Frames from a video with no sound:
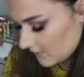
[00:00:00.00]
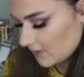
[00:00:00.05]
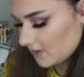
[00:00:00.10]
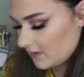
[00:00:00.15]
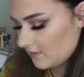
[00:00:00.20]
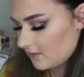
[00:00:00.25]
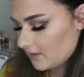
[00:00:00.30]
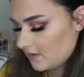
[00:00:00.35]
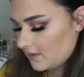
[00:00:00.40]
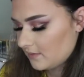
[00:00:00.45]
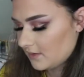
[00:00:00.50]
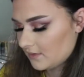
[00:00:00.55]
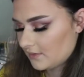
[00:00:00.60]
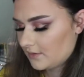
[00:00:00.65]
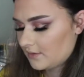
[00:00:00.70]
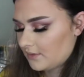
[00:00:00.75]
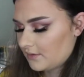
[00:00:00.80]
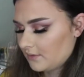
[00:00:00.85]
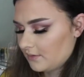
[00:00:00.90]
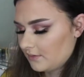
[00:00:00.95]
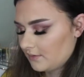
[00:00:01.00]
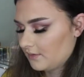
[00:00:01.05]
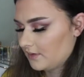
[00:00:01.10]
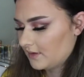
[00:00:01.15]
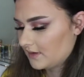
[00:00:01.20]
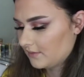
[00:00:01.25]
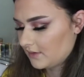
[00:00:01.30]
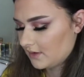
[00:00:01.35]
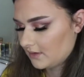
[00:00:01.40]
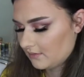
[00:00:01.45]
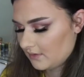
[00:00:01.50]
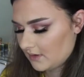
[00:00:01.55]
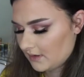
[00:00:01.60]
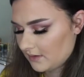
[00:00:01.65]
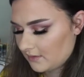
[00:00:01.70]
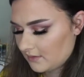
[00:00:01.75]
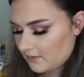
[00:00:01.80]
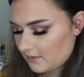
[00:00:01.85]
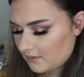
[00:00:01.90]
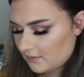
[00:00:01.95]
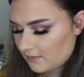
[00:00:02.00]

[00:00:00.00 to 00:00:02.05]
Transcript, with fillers: And that one smells so good as well, like